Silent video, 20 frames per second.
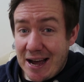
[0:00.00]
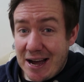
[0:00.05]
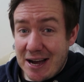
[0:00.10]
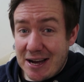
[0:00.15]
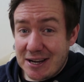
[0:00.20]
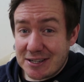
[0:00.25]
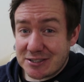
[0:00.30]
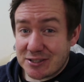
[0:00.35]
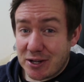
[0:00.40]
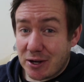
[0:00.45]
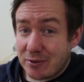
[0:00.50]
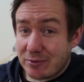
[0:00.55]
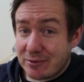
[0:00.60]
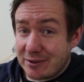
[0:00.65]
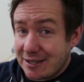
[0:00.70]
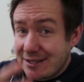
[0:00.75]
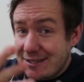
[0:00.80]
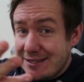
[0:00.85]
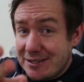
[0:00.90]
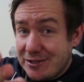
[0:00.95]
So
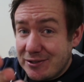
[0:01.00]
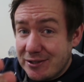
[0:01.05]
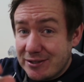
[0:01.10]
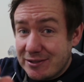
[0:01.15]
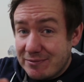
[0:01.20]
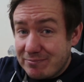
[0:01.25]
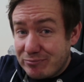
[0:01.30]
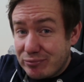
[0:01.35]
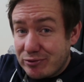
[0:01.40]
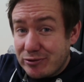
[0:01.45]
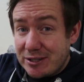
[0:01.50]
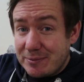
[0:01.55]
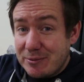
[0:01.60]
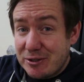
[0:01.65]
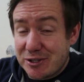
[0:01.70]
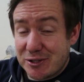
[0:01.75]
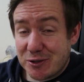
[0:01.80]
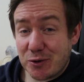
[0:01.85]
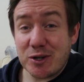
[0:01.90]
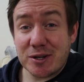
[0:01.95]
this could pretty
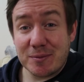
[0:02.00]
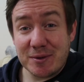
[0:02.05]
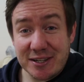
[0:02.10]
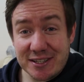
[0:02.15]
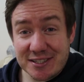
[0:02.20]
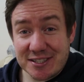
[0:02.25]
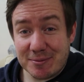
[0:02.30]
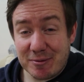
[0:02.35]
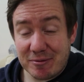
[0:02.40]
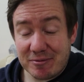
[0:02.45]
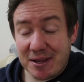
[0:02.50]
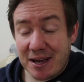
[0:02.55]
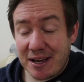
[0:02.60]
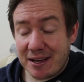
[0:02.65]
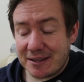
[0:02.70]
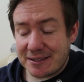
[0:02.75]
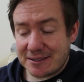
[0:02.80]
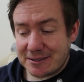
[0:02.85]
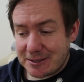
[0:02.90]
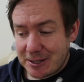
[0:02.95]
much document some of
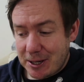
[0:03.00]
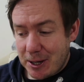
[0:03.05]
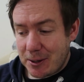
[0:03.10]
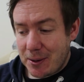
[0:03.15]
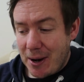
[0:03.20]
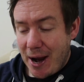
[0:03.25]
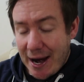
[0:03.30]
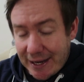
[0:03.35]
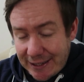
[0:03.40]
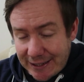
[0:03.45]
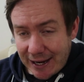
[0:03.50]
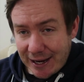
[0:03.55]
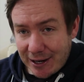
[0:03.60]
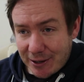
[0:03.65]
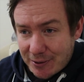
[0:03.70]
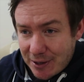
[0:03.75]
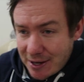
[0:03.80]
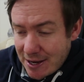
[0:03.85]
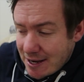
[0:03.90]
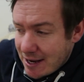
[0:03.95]
that. So
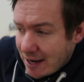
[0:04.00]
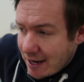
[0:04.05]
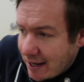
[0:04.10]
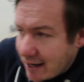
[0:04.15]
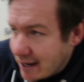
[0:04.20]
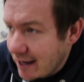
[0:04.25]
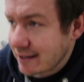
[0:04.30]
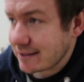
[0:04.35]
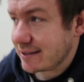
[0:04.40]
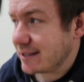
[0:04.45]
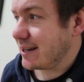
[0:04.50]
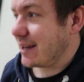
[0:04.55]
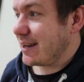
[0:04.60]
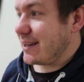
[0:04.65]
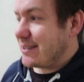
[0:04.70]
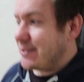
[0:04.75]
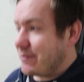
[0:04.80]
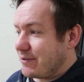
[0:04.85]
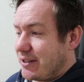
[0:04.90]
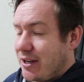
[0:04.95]
anyhow,
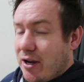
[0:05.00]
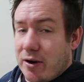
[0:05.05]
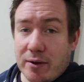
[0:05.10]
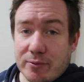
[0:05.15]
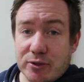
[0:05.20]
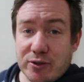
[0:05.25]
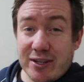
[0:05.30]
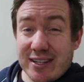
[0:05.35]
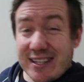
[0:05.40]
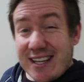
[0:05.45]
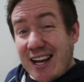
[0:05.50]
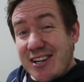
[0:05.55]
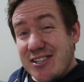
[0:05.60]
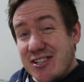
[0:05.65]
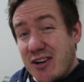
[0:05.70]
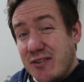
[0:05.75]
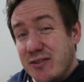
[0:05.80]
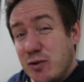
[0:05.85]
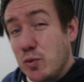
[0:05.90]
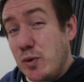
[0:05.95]
today's video, I'm doing
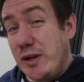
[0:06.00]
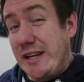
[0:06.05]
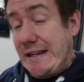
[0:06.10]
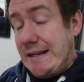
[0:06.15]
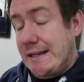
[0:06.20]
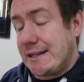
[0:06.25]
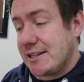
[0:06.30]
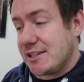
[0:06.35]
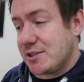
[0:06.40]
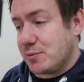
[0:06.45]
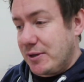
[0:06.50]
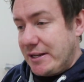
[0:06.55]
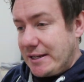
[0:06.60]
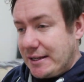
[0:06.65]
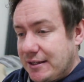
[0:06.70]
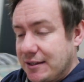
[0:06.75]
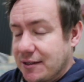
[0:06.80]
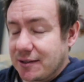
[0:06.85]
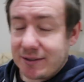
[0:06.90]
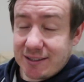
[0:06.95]
gadget of the week
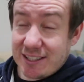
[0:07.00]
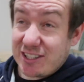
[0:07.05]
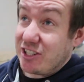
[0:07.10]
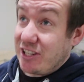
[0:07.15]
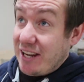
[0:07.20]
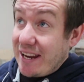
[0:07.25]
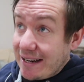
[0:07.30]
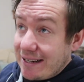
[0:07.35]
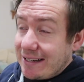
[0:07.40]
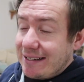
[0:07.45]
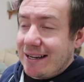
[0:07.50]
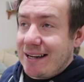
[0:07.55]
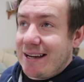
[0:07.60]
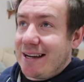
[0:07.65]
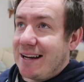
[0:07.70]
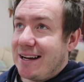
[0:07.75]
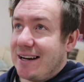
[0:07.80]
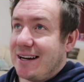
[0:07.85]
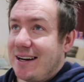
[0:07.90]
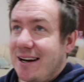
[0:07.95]
this year,
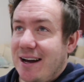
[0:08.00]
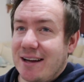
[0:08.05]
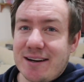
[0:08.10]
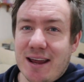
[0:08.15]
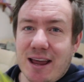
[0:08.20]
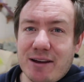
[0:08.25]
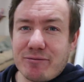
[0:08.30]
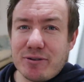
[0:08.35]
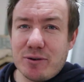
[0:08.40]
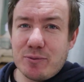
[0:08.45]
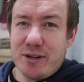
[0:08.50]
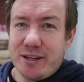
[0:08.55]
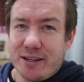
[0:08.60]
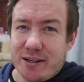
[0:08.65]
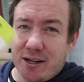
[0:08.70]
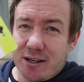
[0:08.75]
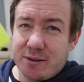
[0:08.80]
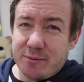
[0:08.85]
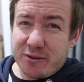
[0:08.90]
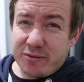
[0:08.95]
and every
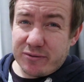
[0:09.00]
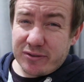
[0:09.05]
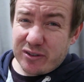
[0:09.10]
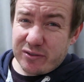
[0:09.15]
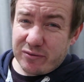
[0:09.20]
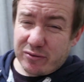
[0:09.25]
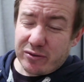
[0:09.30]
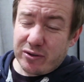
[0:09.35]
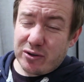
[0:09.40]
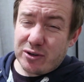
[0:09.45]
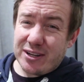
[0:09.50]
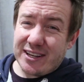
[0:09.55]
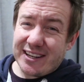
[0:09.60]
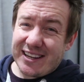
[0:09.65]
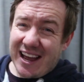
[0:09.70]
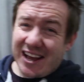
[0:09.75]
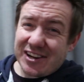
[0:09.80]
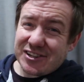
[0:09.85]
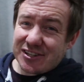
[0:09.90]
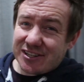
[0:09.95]
week I'm gonna be reviewing a
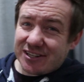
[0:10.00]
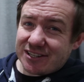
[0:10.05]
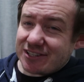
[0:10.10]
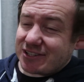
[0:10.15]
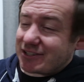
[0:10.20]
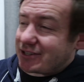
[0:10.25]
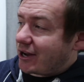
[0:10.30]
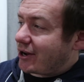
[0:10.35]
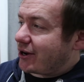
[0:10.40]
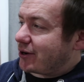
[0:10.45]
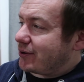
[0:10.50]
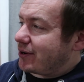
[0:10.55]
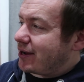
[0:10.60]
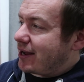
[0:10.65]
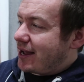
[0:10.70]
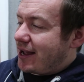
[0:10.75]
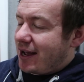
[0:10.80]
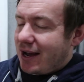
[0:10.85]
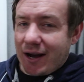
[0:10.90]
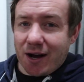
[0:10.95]
gadget. So
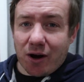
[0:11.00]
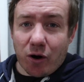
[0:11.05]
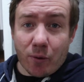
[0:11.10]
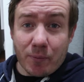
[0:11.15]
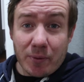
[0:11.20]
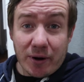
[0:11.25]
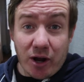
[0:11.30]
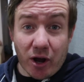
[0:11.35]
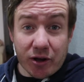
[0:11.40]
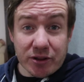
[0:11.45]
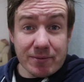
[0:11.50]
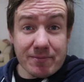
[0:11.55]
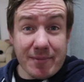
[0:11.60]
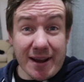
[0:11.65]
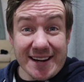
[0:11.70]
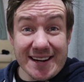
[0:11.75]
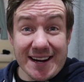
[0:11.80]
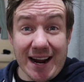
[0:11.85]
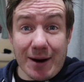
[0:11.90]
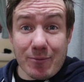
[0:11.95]
on my other
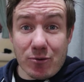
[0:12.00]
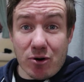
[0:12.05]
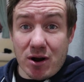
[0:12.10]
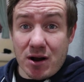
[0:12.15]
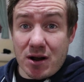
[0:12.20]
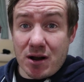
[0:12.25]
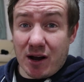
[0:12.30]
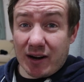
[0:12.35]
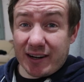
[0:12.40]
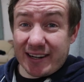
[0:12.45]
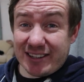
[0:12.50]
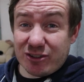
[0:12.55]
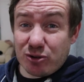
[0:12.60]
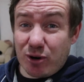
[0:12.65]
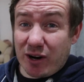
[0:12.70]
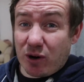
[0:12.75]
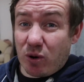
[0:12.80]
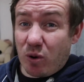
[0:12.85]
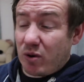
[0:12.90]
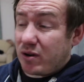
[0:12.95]
main camera, I'm gonna
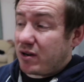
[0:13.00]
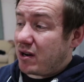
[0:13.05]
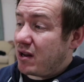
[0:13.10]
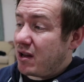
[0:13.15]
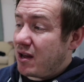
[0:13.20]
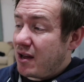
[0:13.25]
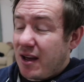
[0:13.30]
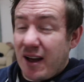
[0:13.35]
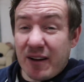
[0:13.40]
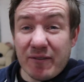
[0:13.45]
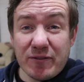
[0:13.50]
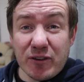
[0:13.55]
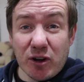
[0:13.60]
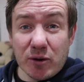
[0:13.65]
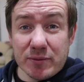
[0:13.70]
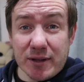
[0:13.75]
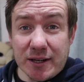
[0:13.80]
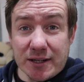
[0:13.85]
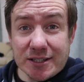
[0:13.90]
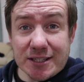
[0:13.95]
crack on and
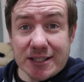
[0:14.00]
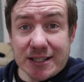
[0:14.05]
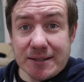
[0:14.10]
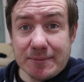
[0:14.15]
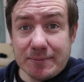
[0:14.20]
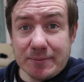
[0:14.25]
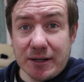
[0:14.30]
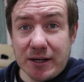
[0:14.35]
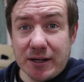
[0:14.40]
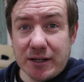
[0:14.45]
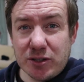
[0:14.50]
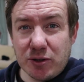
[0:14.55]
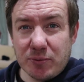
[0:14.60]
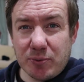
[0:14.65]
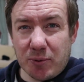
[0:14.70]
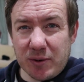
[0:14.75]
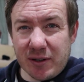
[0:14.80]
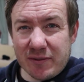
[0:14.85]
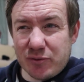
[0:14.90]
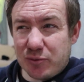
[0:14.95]
film this, but
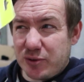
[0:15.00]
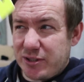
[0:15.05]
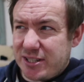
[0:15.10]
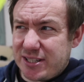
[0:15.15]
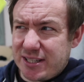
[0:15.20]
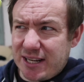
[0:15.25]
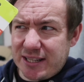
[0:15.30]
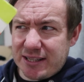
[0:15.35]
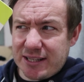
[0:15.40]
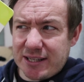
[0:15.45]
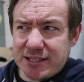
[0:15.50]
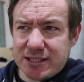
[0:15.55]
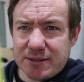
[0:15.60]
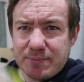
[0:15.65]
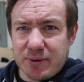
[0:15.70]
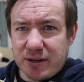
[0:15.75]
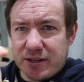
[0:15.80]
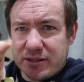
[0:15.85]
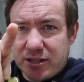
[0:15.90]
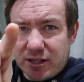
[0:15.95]
you'll probably have already seen
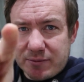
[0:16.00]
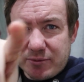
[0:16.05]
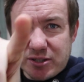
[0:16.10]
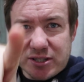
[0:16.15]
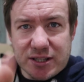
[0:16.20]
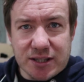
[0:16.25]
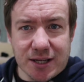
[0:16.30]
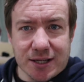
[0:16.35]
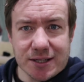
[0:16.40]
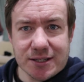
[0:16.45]
this by the time you see